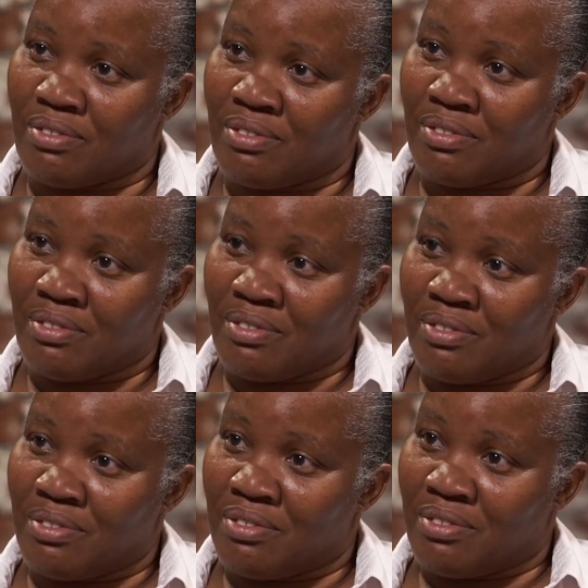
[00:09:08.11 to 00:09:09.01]
they were still
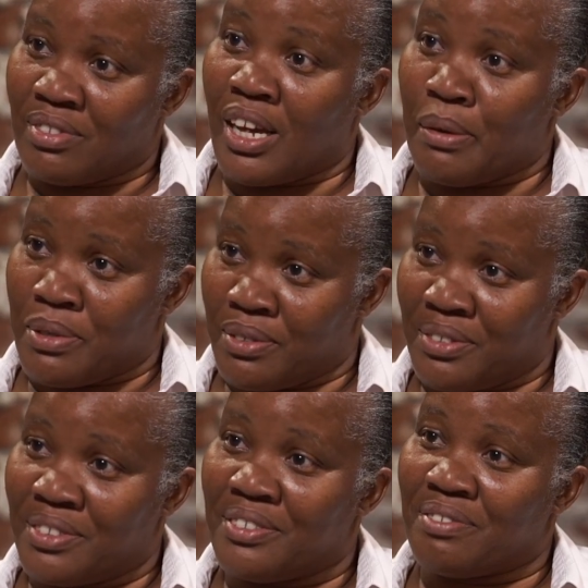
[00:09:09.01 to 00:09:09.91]
there when
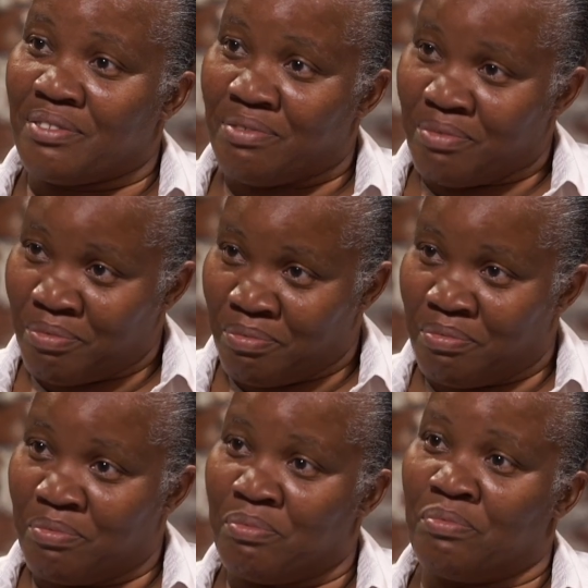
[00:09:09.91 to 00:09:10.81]
you went over
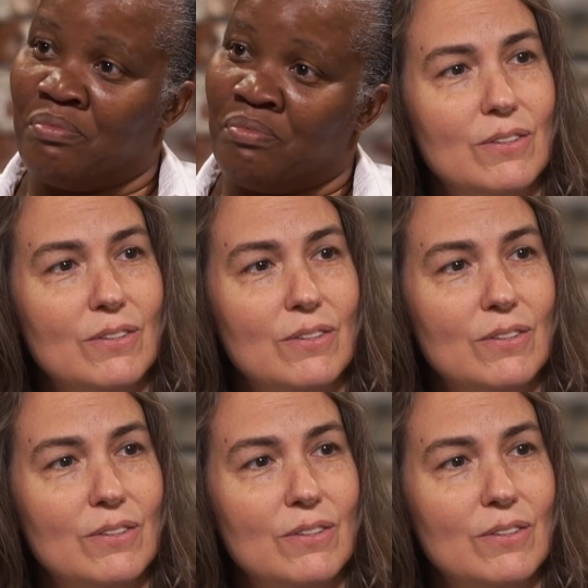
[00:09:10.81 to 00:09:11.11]
there.